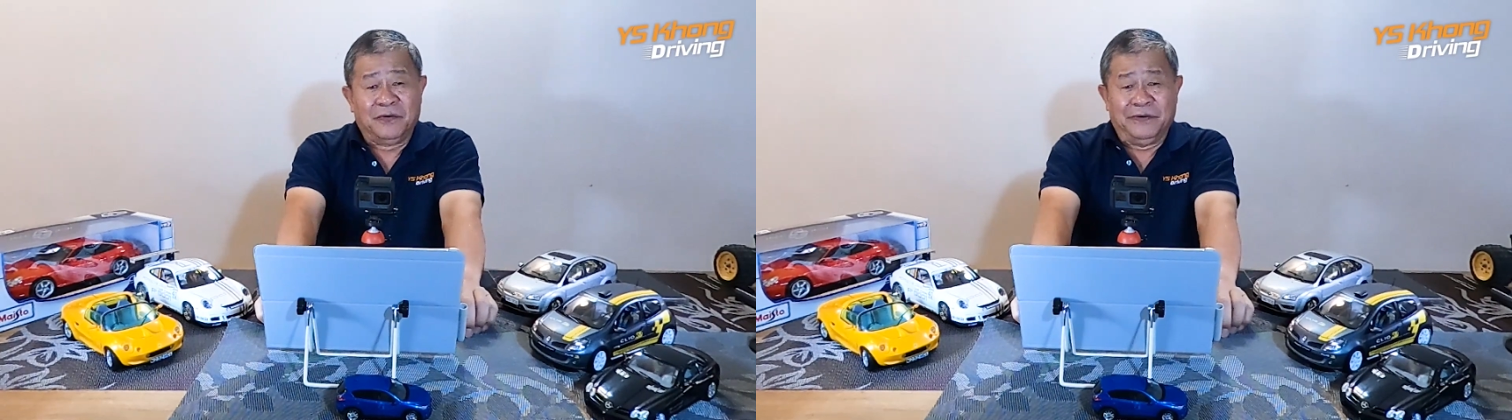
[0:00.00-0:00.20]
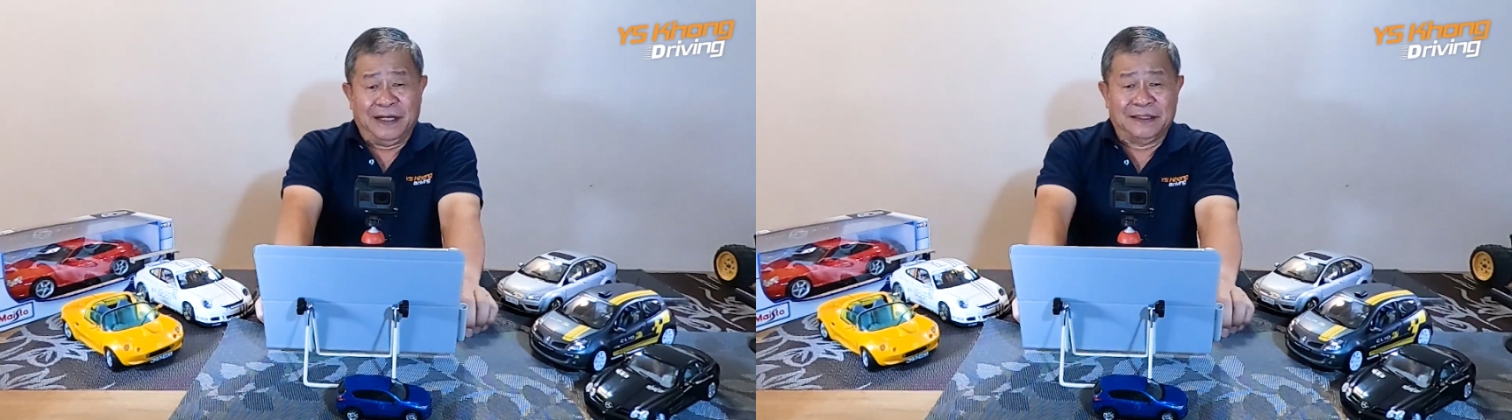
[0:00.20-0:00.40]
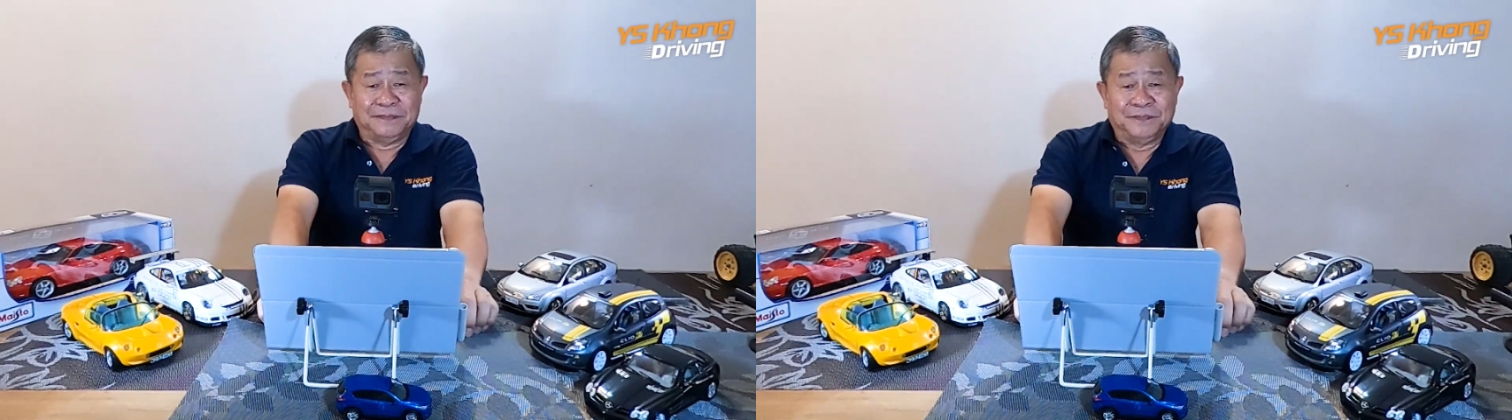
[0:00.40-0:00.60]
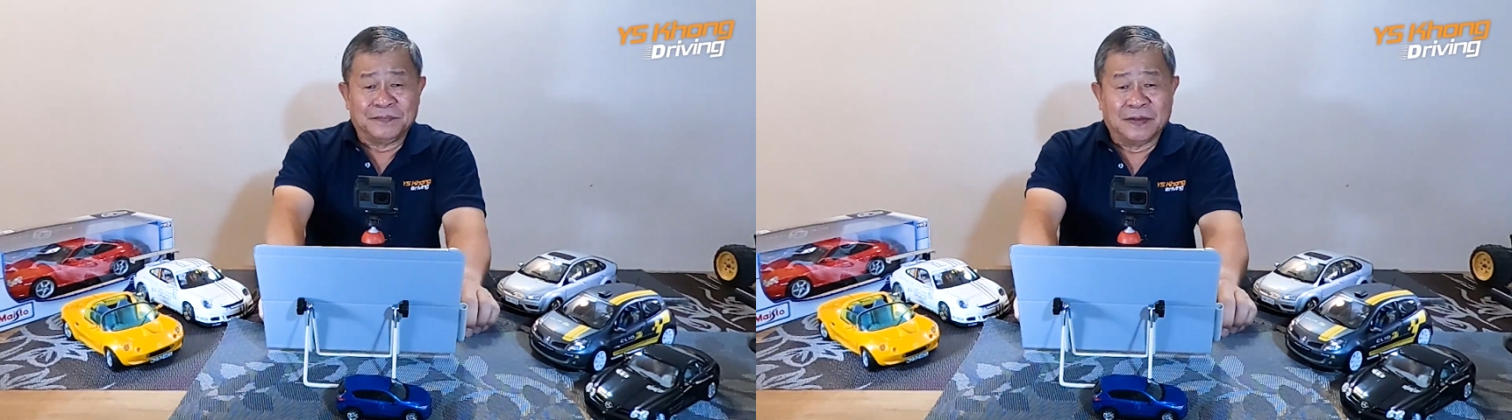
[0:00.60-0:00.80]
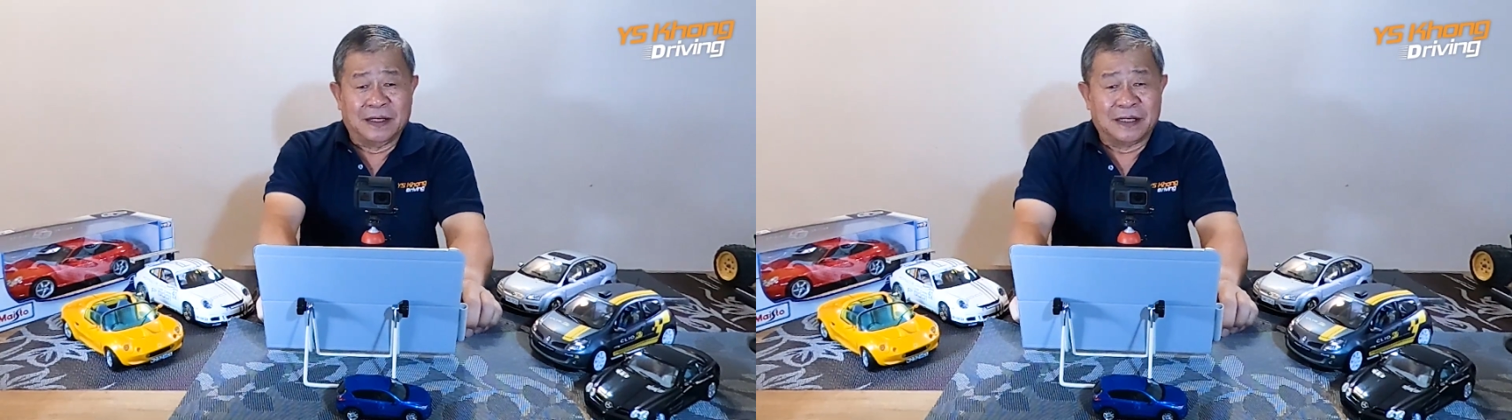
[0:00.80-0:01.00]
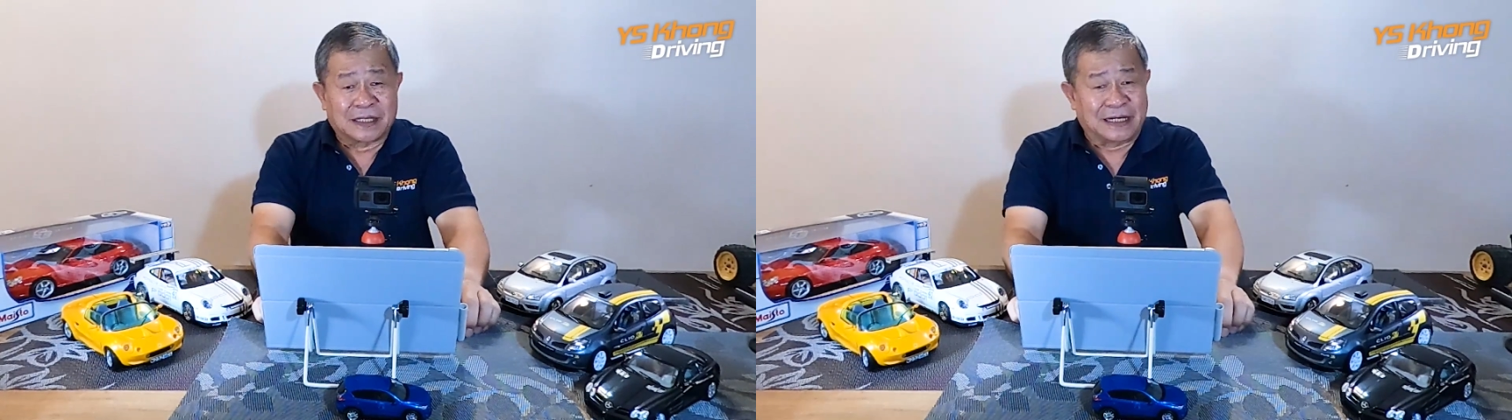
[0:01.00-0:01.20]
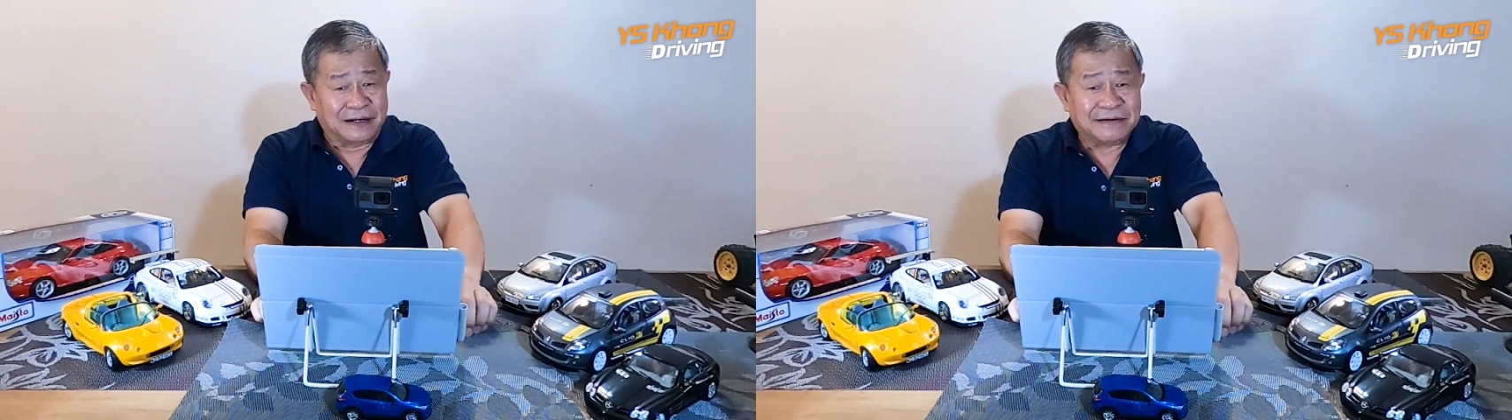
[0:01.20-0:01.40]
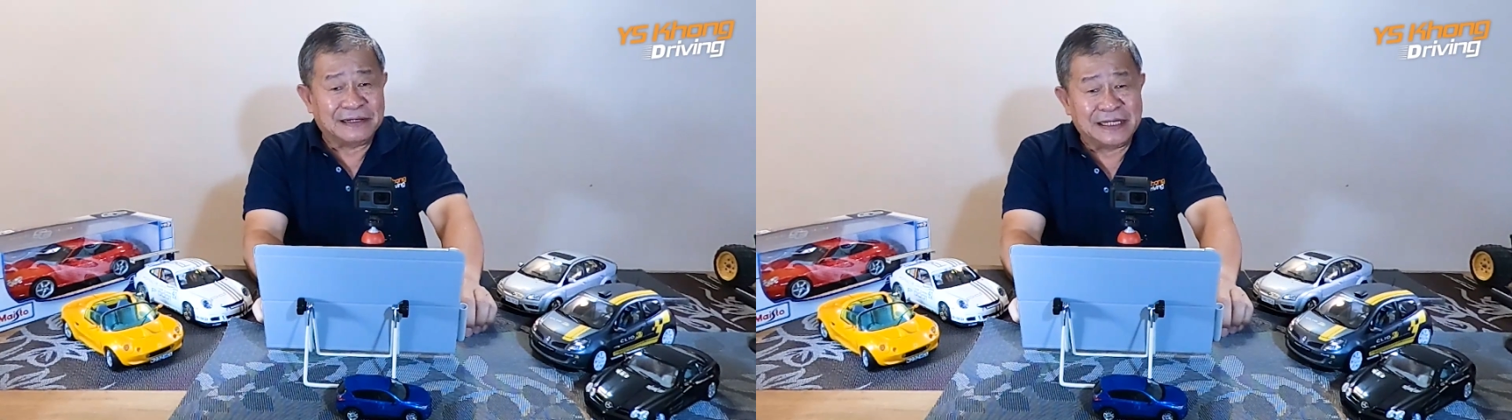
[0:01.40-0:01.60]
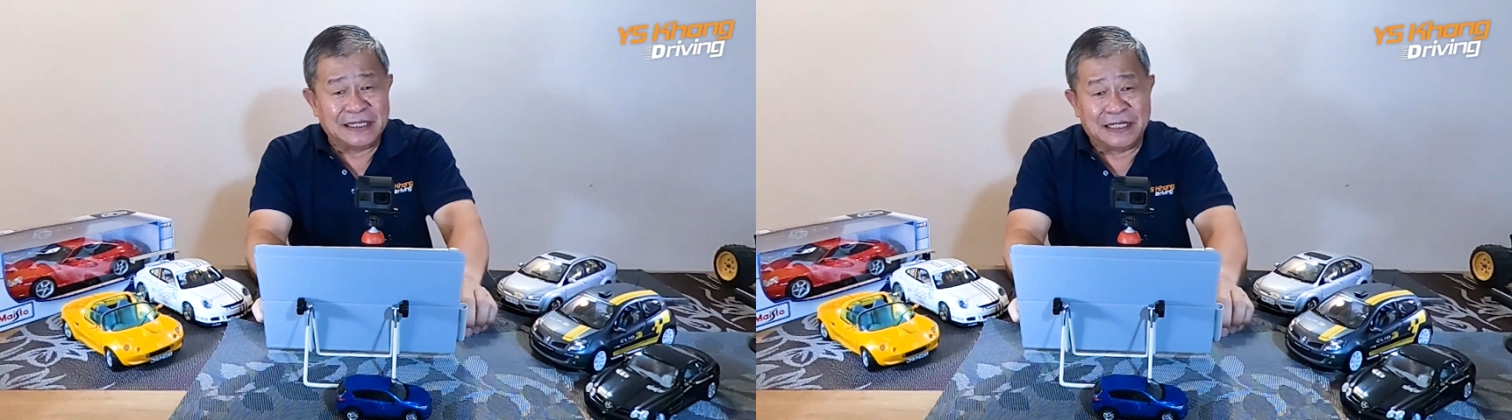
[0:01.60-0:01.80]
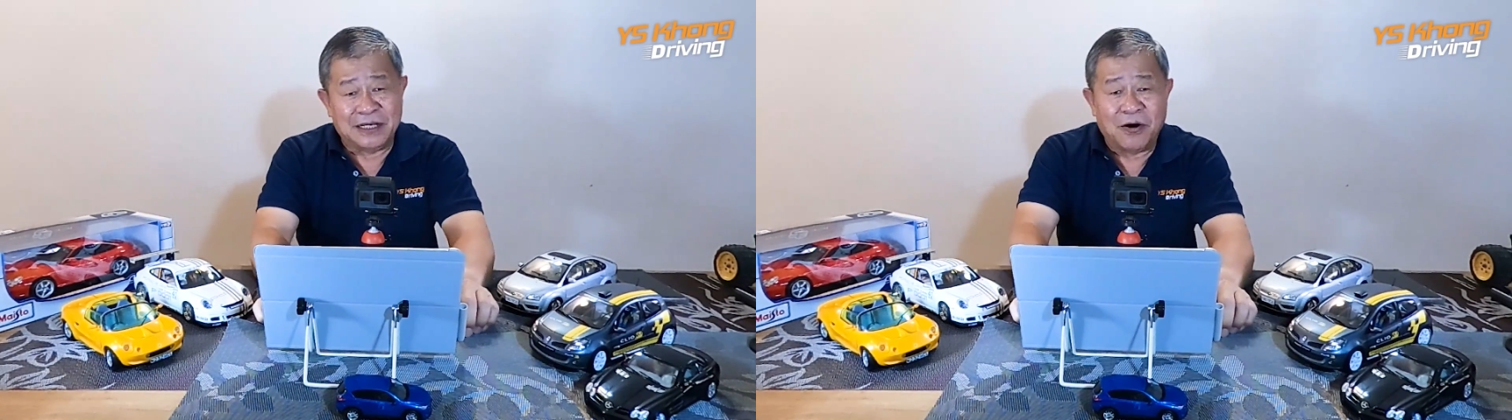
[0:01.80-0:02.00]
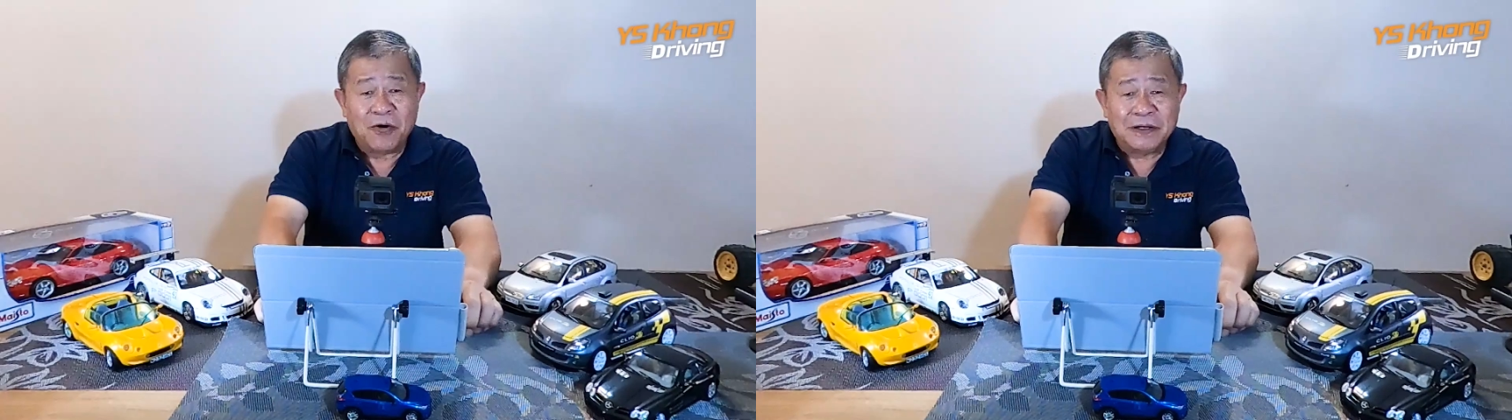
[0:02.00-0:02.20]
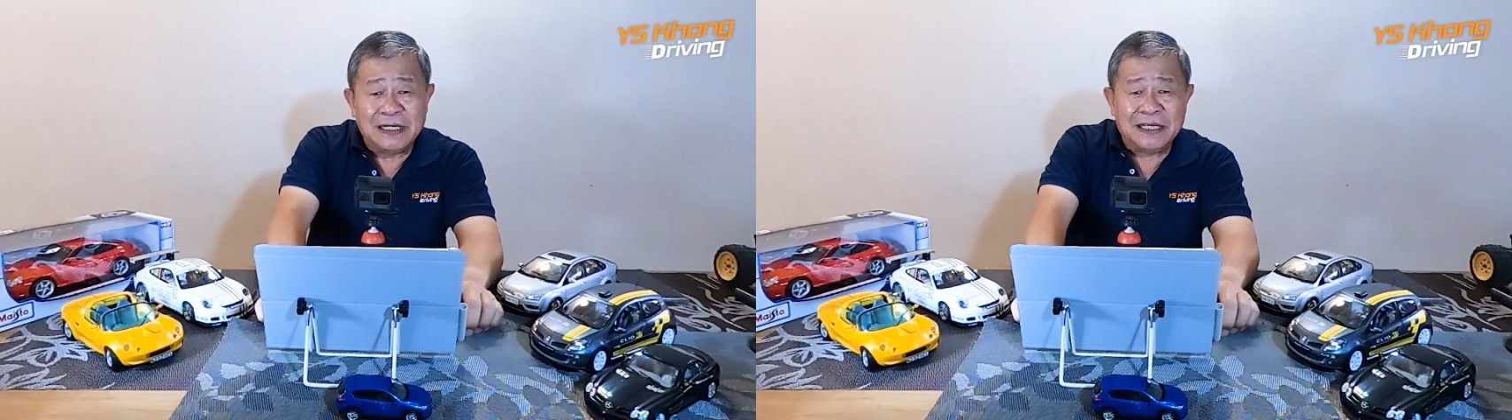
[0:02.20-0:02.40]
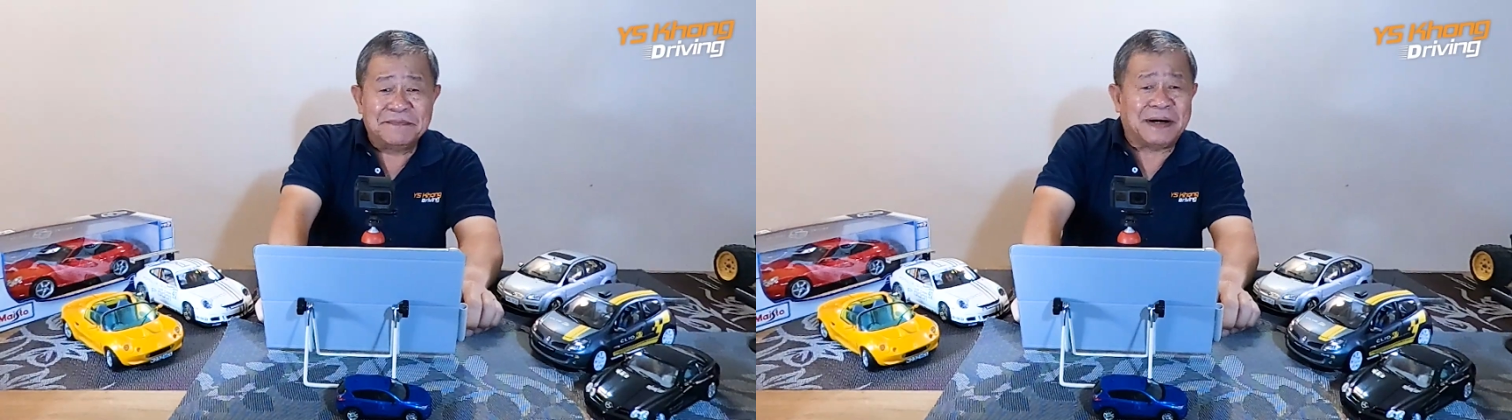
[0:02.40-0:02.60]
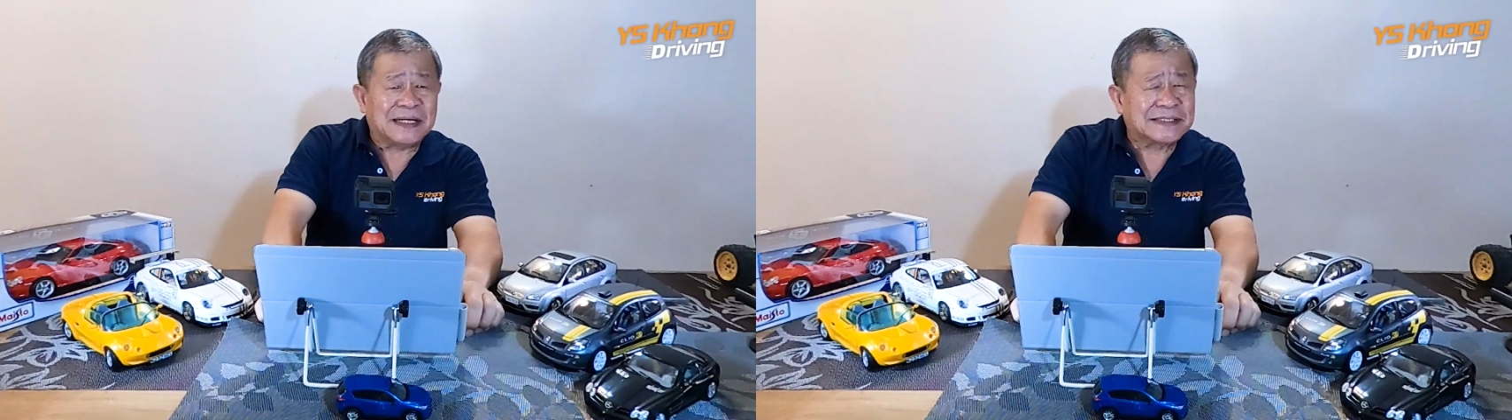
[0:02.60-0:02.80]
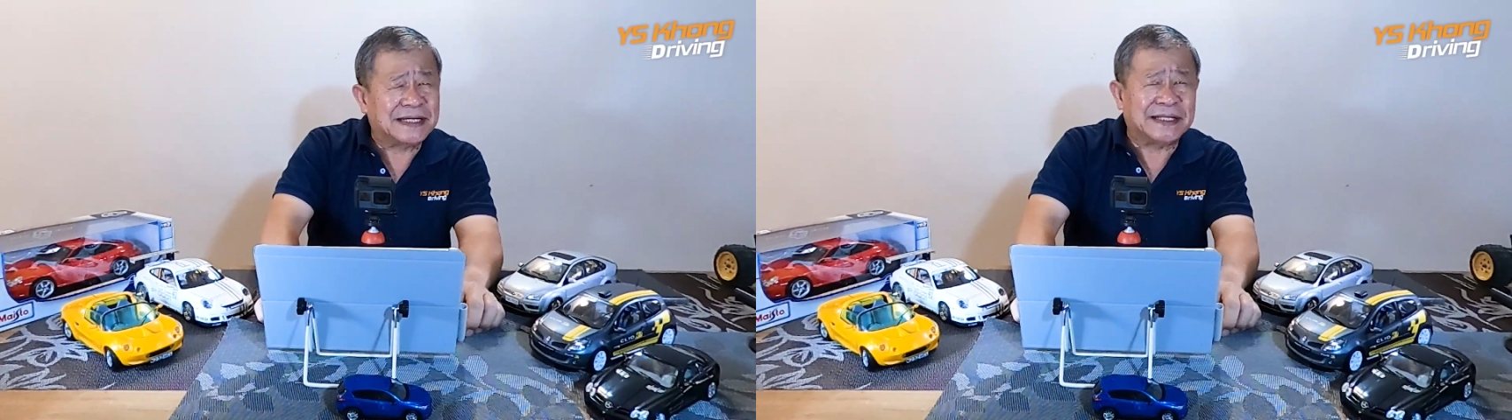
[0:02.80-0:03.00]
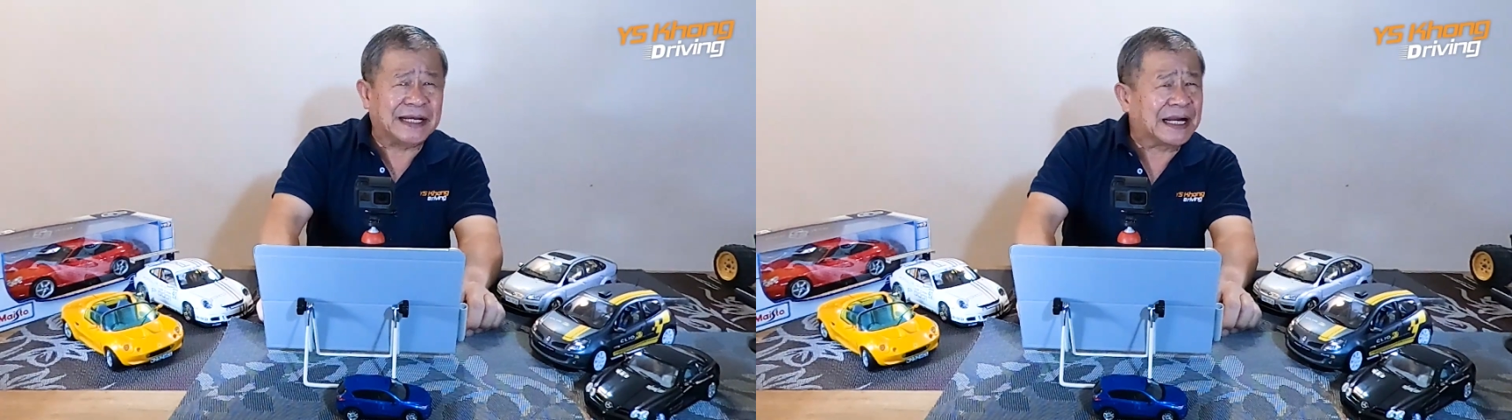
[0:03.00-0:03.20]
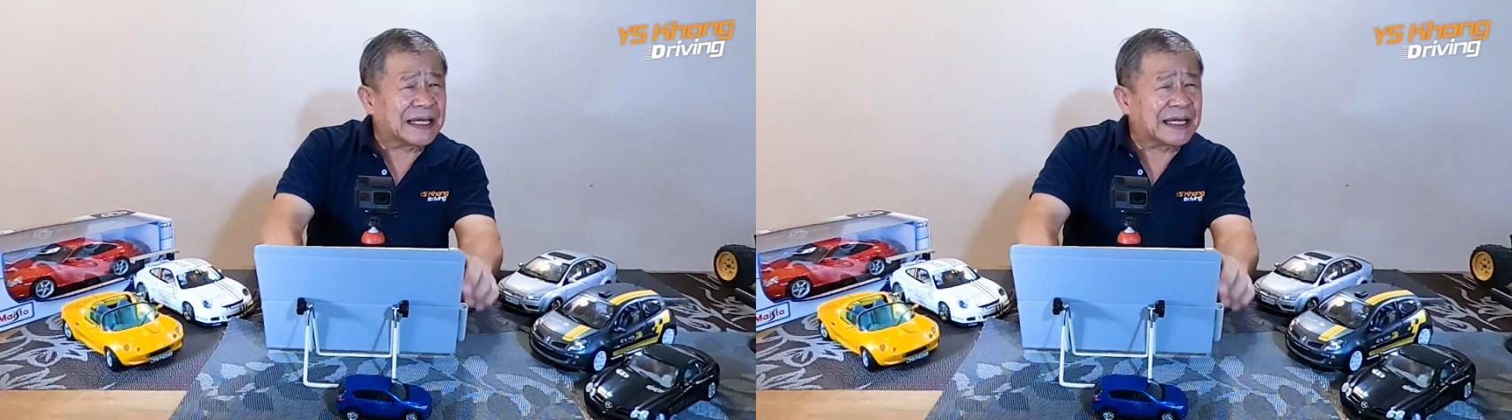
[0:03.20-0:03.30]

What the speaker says: Well, currently the only Mazda that I